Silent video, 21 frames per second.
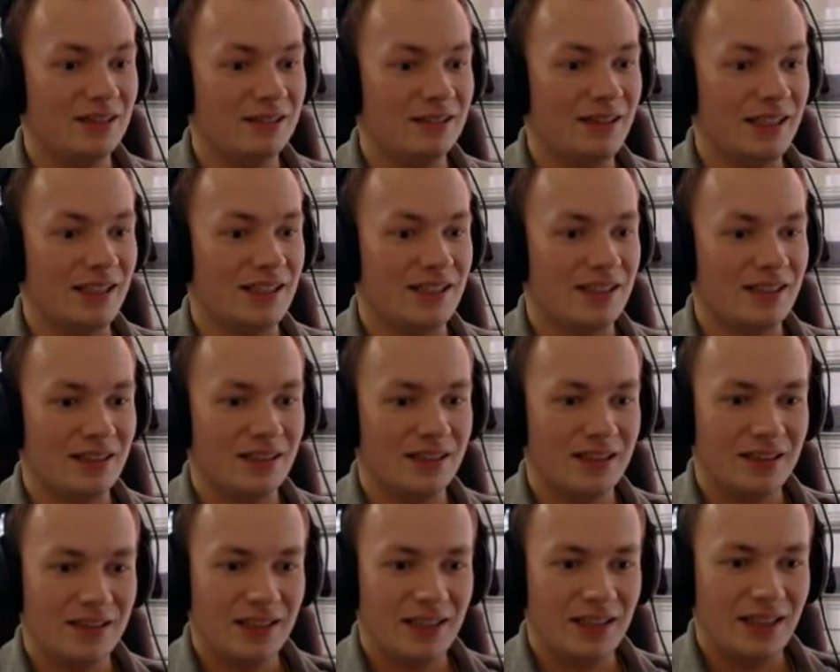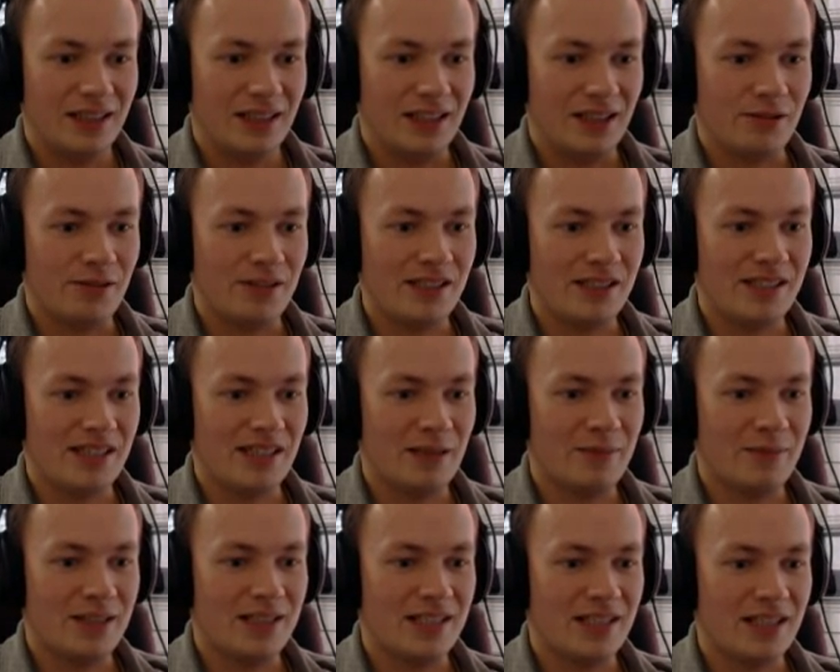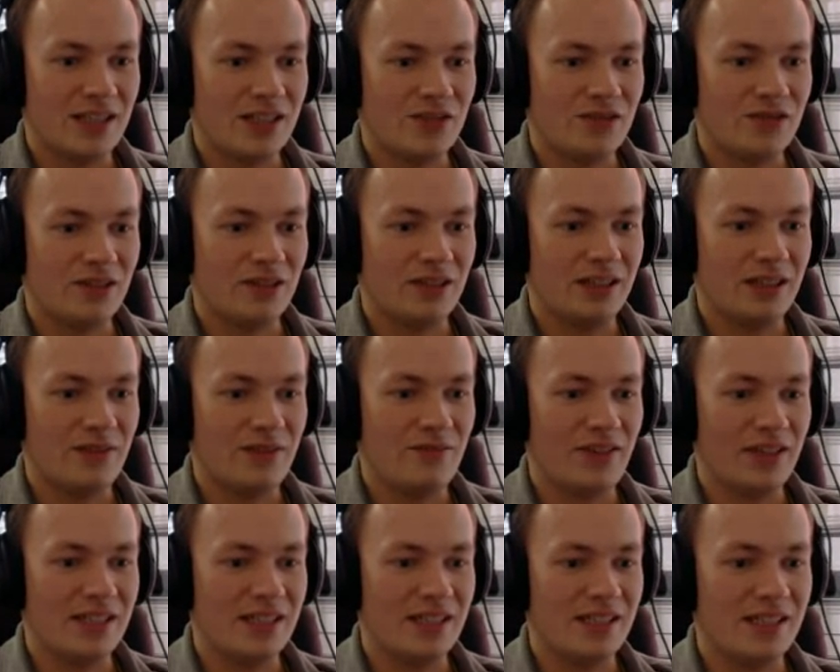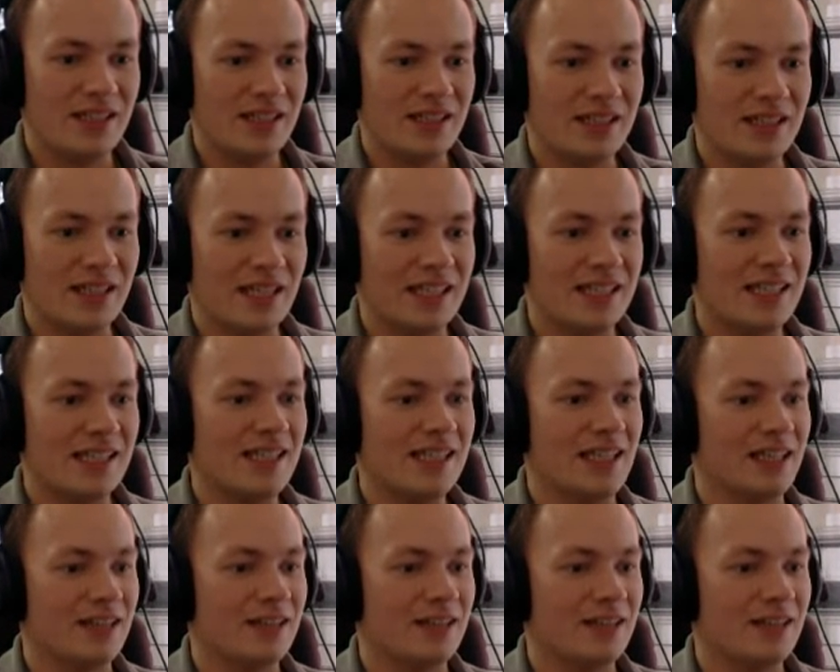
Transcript: Right, increase the time it takes for an infected citizen to get sick.